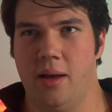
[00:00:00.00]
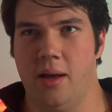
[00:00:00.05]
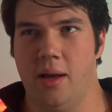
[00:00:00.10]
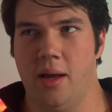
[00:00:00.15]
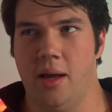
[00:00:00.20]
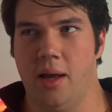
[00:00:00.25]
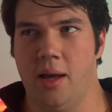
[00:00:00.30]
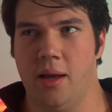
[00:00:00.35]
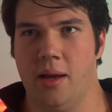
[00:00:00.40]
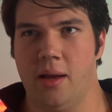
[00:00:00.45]

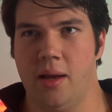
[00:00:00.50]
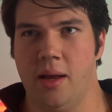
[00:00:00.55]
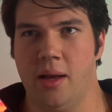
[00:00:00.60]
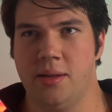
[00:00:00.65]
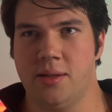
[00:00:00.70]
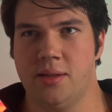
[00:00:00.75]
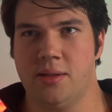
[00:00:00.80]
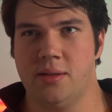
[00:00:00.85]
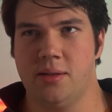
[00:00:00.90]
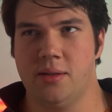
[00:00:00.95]

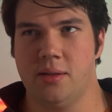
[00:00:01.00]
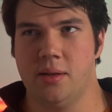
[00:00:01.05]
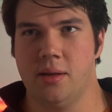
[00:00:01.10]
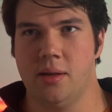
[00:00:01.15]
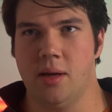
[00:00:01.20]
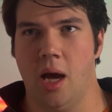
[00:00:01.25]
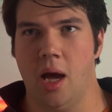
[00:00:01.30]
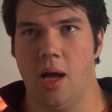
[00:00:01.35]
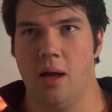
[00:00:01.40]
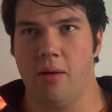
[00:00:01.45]
It's
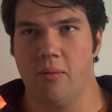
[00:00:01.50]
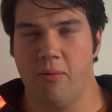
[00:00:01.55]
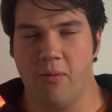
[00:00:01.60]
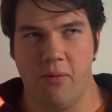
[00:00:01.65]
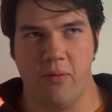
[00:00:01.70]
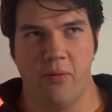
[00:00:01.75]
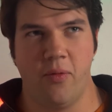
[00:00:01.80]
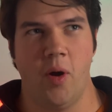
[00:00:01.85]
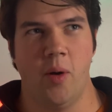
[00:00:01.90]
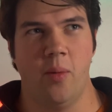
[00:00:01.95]

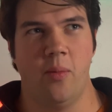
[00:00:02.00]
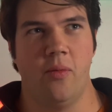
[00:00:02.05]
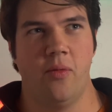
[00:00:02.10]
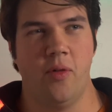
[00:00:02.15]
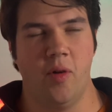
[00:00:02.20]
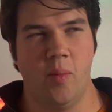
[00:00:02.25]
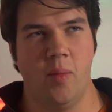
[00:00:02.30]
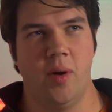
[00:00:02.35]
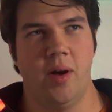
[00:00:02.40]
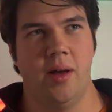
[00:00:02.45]

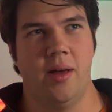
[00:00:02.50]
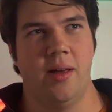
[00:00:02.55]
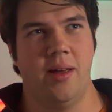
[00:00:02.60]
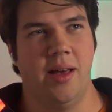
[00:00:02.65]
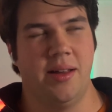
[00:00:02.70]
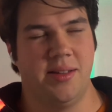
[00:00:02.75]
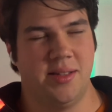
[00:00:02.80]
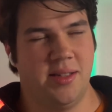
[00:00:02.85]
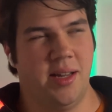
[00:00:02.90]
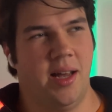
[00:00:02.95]
from
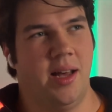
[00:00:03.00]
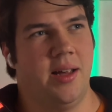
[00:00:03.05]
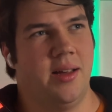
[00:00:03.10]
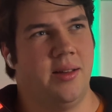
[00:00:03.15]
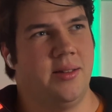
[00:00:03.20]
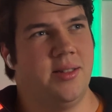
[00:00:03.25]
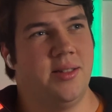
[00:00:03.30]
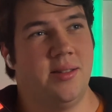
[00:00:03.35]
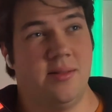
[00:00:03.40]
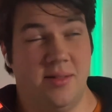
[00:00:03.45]
a
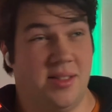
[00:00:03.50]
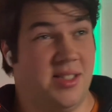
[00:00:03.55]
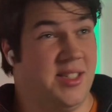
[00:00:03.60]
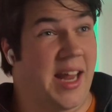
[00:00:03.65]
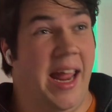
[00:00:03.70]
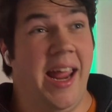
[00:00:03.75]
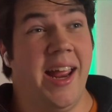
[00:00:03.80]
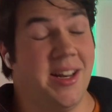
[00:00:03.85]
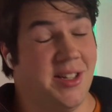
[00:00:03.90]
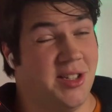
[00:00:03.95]

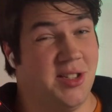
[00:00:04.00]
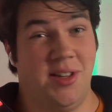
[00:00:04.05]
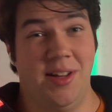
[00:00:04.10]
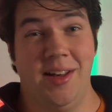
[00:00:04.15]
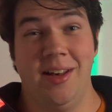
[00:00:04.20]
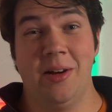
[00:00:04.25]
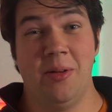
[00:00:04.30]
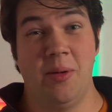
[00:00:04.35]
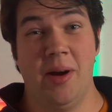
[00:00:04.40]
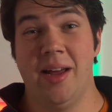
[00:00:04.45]

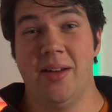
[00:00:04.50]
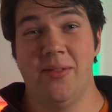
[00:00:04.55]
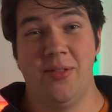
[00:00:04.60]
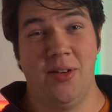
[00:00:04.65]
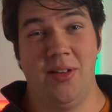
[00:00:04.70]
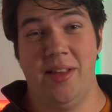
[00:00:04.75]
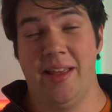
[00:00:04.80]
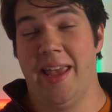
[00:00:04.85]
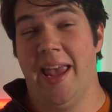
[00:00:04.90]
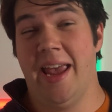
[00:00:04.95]
standstill, right,
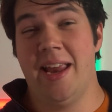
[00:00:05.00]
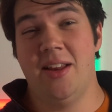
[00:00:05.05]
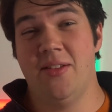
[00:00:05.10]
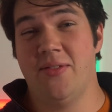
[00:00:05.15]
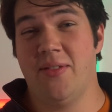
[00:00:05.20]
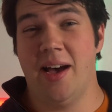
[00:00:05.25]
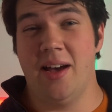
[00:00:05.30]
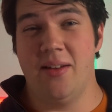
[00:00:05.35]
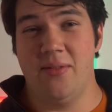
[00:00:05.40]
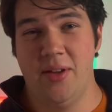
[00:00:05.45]
for like
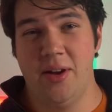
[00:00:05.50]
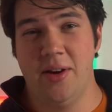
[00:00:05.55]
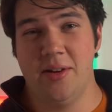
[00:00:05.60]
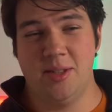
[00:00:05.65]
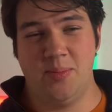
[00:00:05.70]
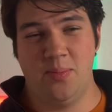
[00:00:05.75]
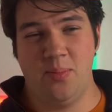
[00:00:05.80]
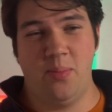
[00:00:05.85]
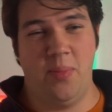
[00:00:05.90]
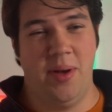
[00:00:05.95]
85
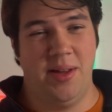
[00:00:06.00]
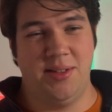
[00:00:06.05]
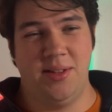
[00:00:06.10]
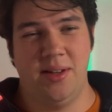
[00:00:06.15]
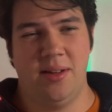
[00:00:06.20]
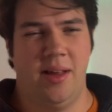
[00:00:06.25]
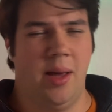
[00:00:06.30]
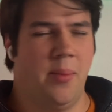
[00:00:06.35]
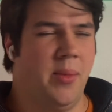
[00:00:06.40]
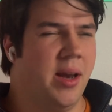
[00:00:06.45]
years,
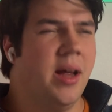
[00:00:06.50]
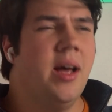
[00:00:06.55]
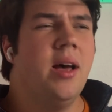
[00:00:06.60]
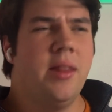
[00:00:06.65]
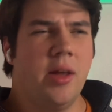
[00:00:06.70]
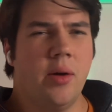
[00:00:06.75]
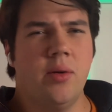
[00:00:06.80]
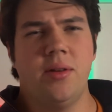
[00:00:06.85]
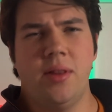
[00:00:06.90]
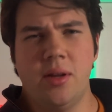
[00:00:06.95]
basically. I mean,
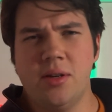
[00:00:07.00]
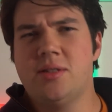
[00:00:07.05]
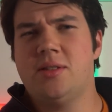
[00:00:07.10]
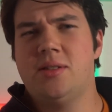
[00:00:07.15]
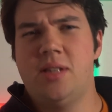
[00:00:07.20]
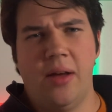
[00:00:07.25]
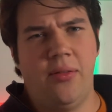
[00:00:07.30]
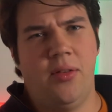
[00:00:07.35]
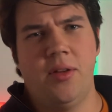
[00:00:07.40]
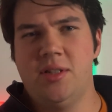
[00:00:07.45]
there's
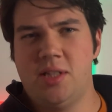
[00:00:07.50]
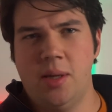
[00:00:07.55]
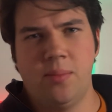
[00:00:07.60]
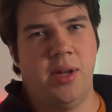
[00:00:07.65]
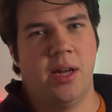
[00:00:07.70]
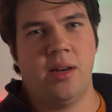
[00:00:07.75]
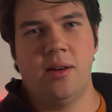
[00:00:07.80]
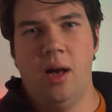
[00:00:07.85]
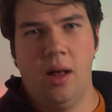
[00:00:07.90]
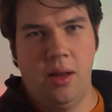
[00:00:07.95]
definitely some
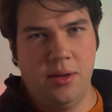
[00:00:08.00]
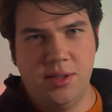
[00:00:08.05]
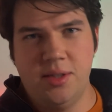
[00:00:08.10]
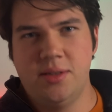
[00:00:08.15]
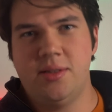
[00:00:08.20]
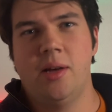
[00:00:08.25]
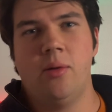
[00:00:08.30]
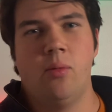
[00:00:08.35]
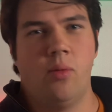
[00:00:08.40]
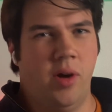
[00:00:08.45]

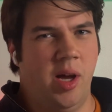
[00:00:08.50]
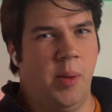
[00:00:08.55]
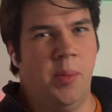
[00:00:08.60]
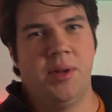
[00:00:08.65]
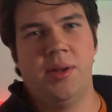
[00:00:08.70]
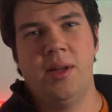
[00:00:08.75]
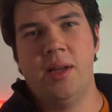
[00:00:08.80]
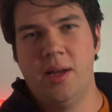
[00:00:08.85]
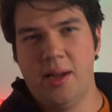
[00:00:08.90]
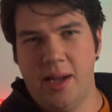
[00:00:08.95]
technologies that were
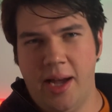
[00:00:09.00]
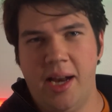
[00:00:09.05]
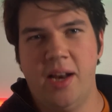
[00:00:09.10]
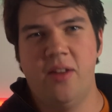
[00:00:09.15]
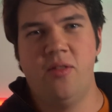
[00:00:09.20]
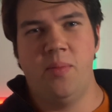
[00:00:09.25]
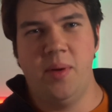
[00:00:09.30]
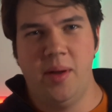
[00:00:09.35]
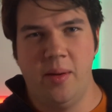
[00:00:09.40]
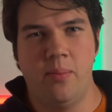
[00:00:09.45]
able to kind
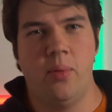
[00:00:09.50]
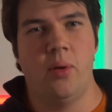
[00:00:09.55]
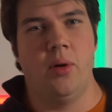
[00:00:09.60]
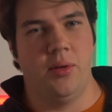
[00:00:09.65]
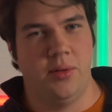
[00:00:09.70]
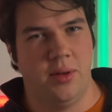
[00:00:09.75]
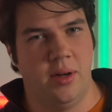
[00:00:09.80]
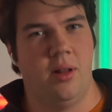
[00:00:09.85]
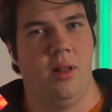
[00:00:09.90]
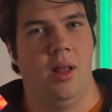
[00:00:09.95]
of be
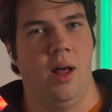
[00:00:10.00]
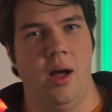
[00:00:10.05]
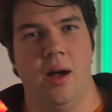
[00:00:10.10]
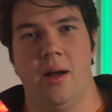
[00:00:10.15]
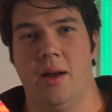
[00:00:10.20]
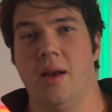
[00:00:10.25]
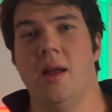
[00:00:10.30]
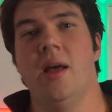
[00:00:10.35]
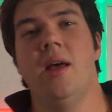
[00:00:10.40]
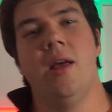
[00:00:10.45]
pulled
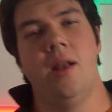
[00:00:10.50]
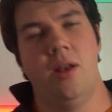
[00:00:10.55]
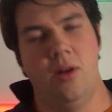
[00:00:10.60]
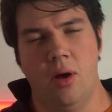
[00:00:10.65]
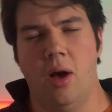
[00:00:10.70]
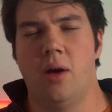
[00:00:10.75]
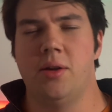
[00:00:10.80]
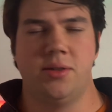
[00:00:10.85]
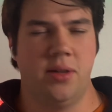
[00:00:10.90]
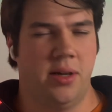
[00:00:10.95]
along, and
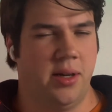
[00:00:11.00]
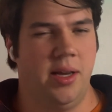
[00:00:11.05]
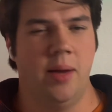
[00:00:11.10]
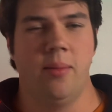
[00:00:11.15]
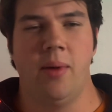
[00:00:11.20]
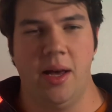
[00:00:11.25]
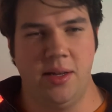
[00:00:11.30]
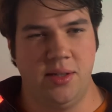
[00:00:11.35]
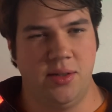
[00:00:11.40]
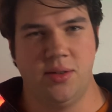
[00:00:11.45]
you also can,
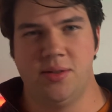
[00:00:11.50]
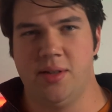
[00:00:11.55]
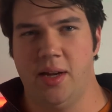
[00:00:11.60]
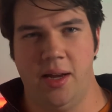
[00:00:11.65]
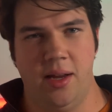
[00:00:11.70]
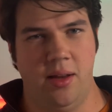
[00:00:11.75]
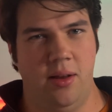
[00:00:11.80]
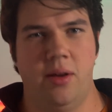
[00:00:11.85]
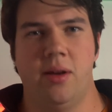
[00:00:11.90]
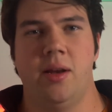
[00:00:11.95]
as you're
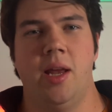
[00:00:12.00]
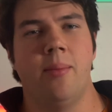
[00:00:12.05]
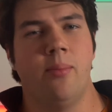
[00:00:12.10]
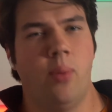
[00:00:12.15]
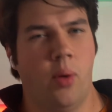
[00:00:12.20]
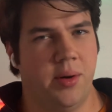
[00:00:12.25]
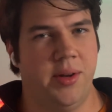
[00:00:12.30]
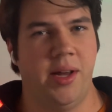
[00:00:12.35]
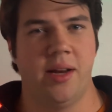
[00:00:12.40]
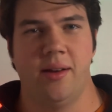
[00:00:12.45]
saying, you can
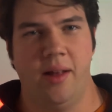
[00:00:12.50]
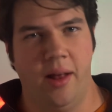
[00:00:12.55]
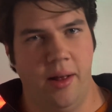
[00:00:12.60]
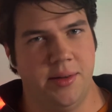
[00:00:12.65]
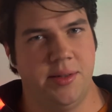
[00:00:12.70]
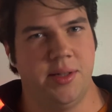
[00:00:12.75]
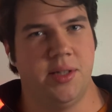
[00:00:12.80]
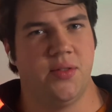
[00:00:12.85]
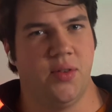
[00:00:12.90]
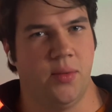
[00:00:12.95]
import
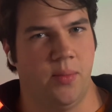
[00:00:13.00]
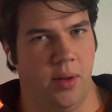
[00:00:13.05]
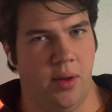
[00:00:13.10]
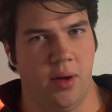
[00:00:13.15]
technologies from other